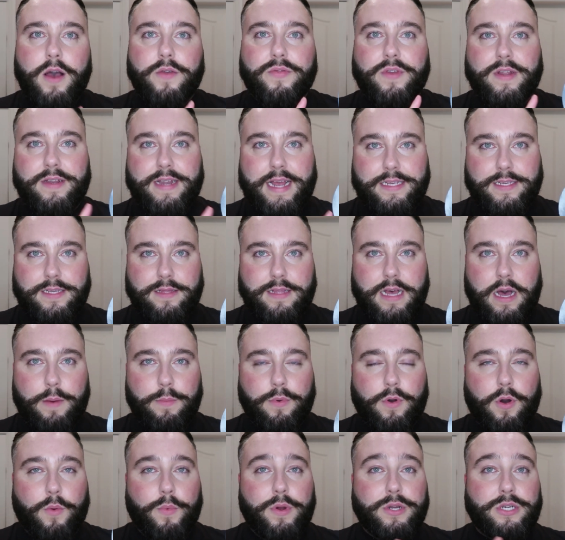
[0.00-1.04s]
The next thing that
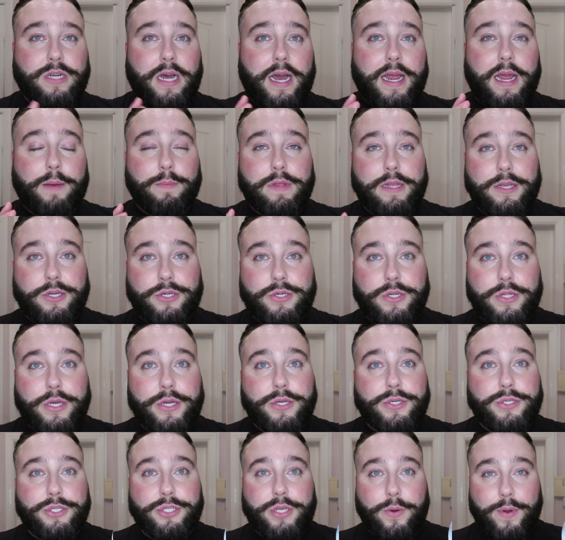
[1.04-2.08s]
I've got, which I am
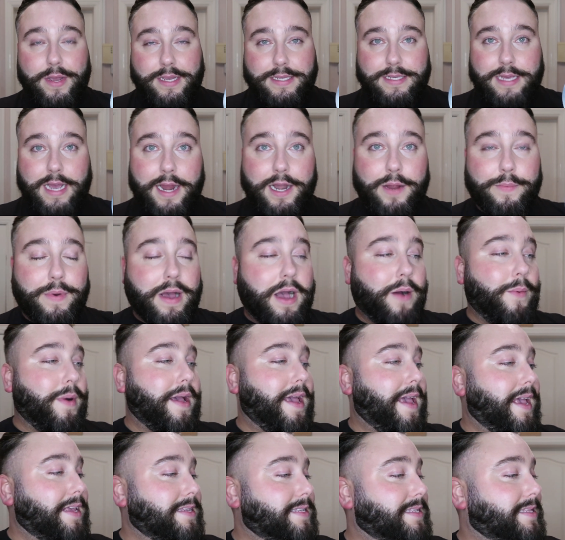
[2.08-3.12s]
literally so excited
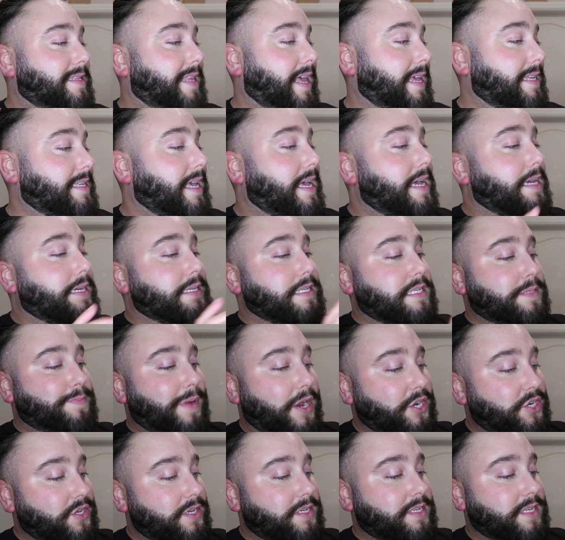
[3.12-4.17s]
about, is this
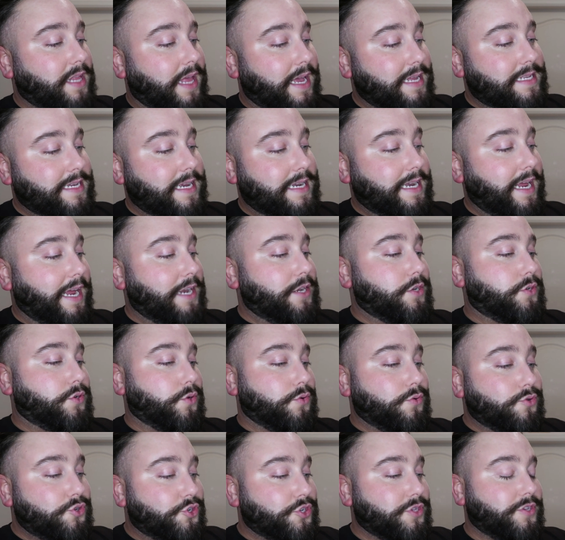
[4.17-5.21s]
specially selected
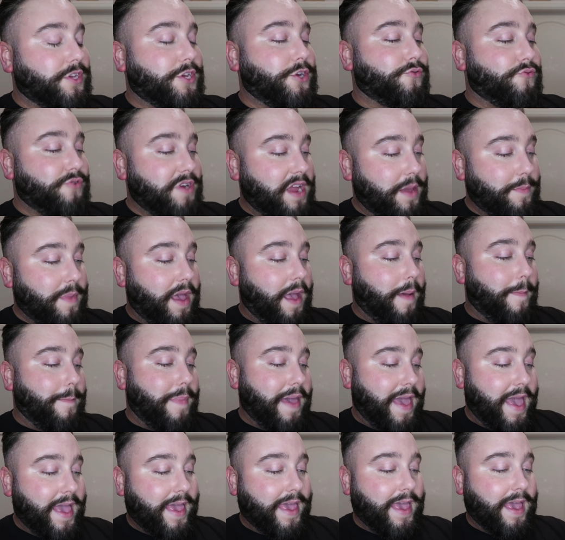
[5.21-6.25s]
Indulgently Creamy
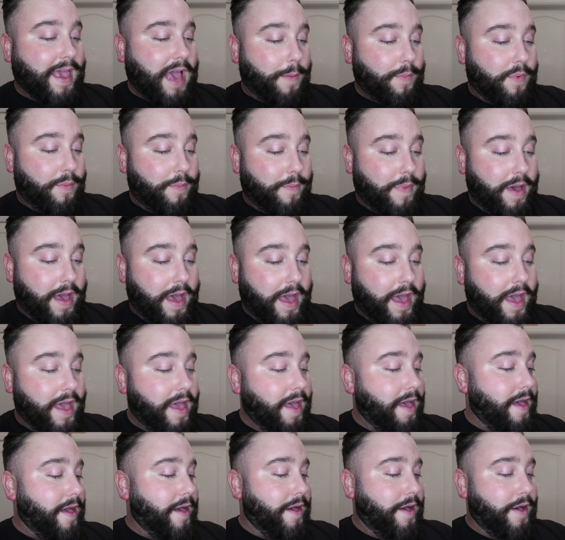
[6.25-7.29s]
Bacon Camembert.
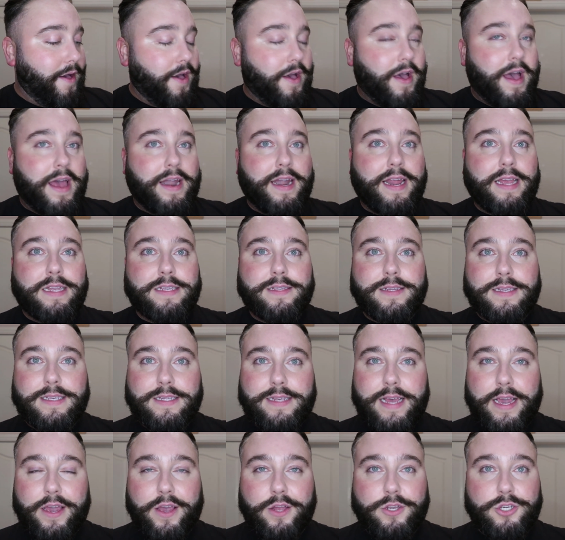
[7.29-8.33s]
Uh, and it is the
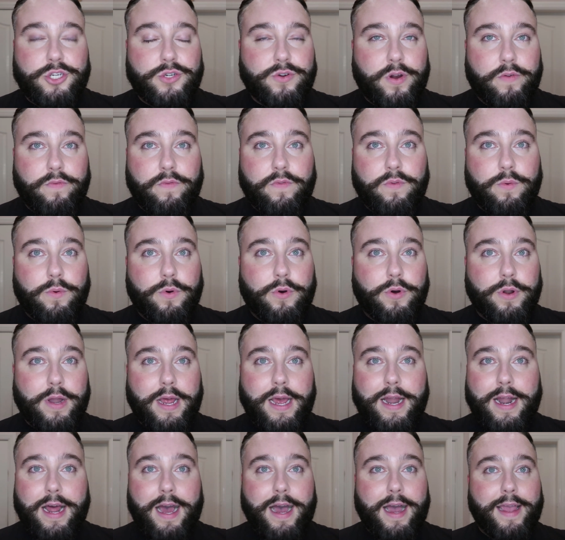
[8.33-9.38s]
second strength one,
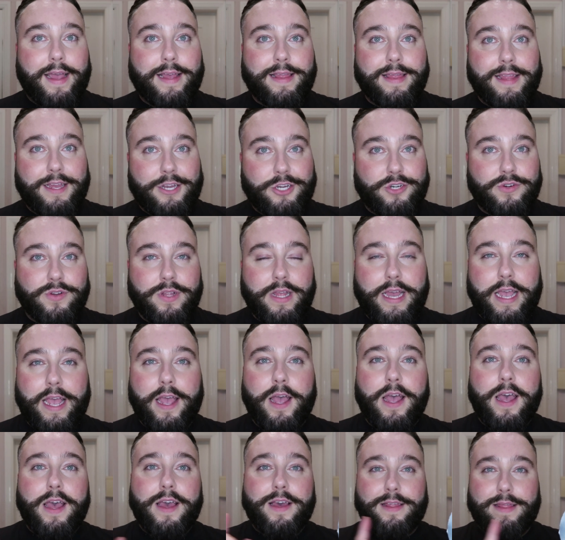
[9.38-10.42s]
and I
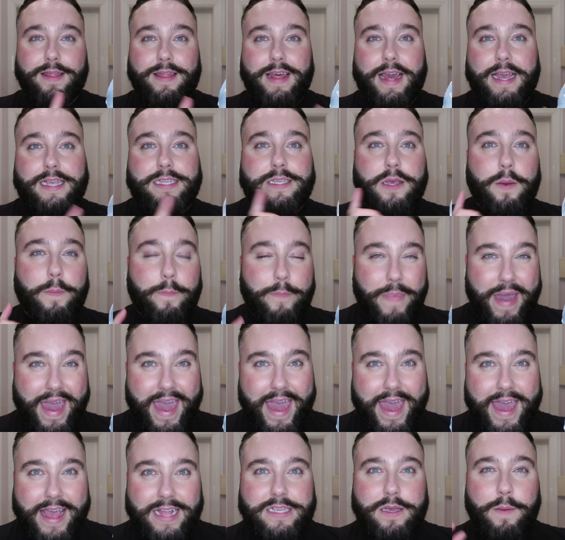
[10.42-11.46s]
literally, this
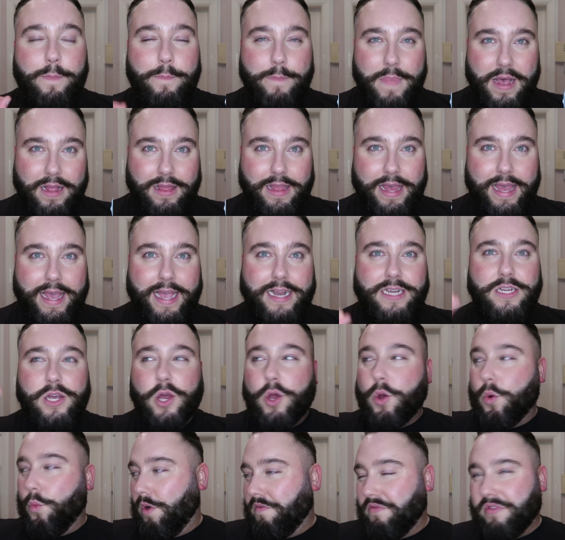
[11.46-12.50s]
baked, melted
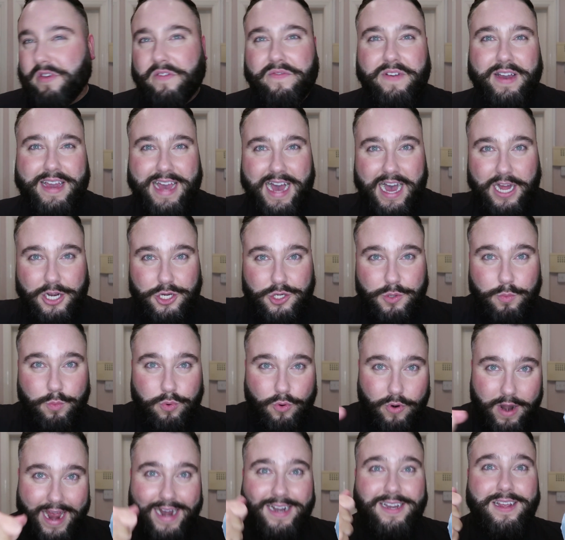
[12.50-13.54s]
with the focaccia
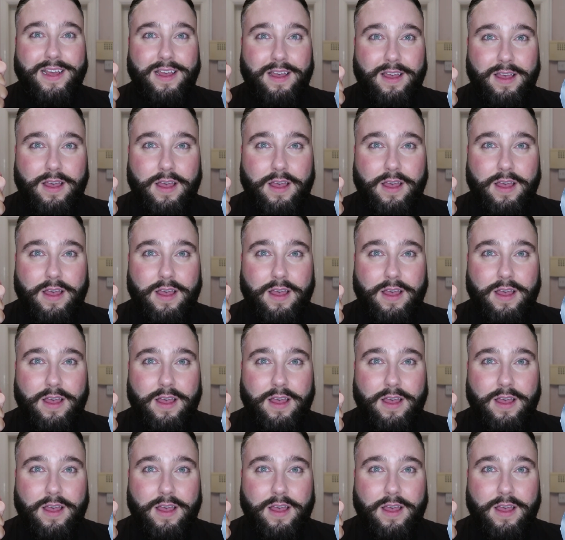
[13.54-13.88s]
bread.